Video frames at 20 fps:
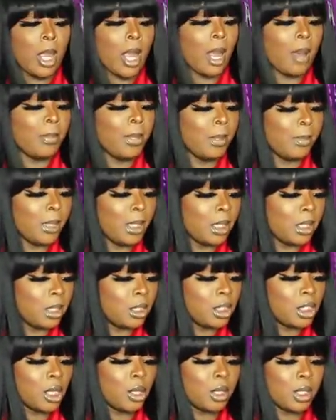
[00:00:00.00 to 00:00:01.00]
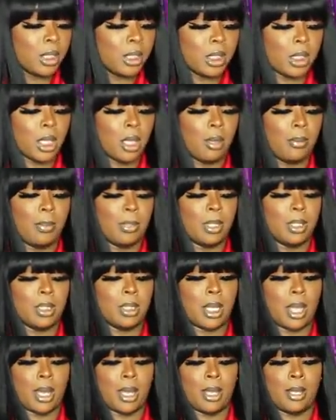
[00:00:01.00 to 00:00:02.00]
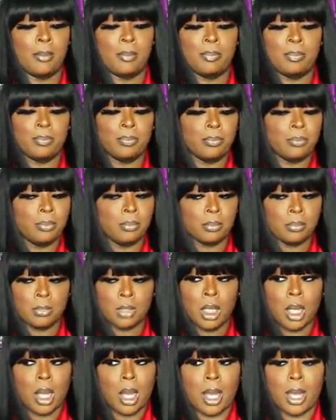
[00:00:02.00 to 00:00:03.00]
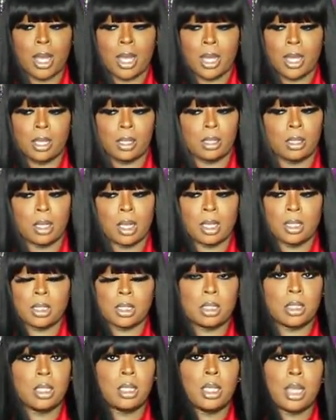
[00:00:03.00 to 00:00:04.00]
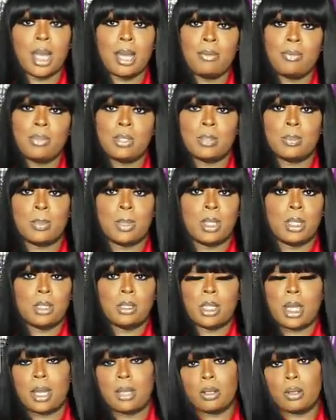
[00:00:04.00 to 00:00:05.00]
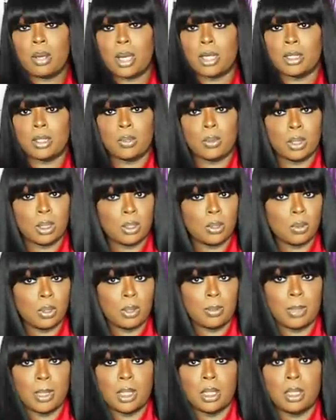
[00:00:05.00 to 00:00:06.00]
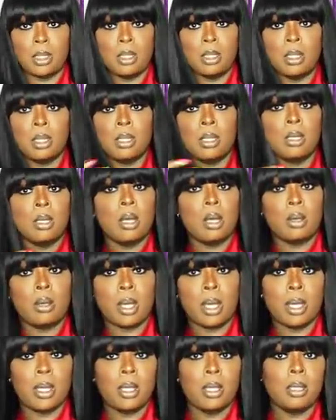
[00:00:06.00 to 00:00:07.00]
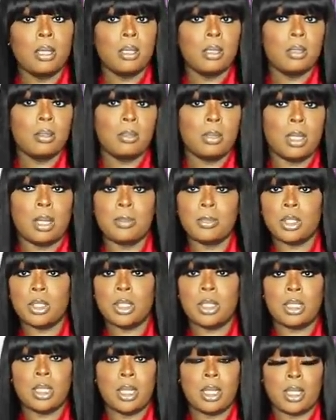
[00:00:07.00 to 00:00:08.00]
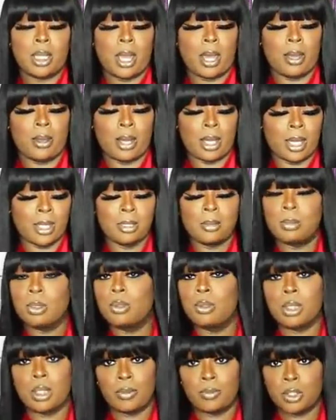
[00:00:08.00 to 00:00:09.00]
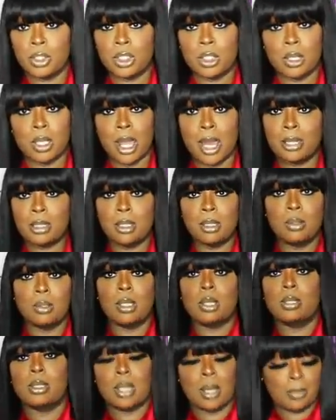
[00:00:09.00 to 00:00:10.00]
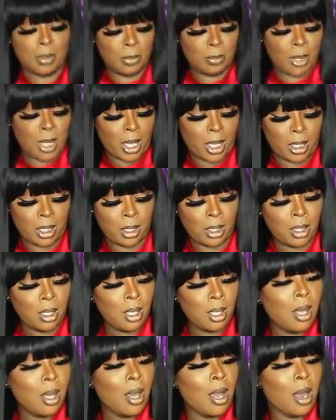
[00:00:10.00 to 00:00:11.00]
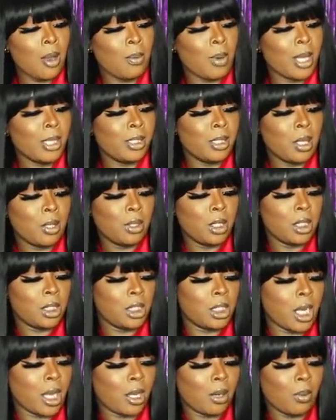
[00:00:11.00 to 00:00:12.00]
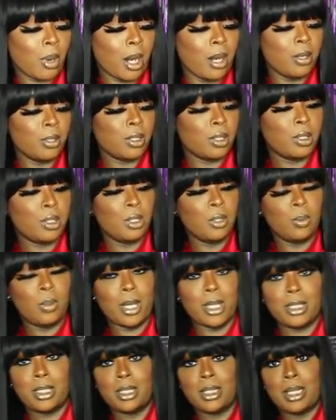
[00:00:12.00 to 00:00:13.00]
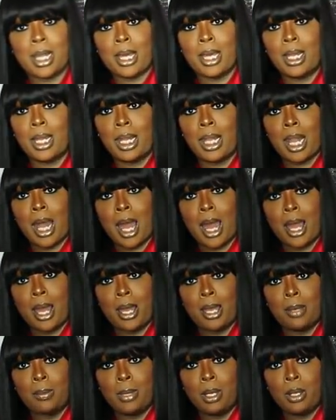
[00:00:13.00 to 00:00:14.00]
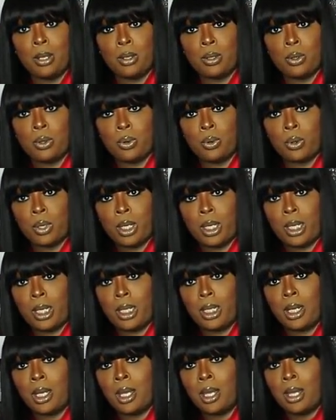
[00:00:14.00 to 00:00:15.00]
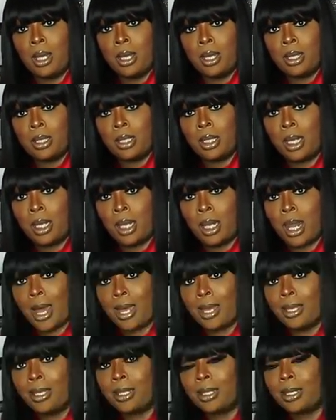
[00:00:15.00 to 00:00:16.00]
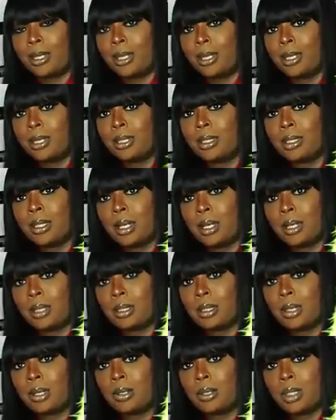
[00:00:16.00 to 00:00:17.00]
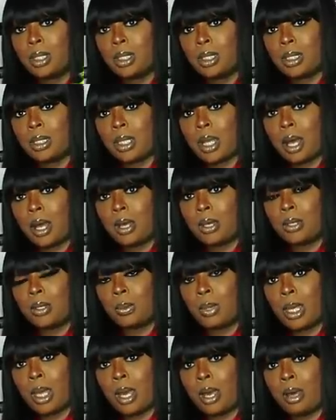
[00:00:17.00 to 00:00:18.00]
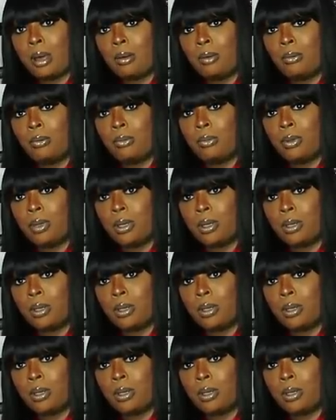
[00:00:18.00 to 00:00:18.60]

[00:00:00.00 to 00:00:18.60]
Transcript: I've been meaning to show this stuff, but it's like, I I life has been y'all know how 2020 been, okay? But I'm just telling y'all. I got some new stuff to show y'all too, so stop complaining. Alright, so this jacket right here is a 2X. It's like a lime green. The light is going to throw this all the way off.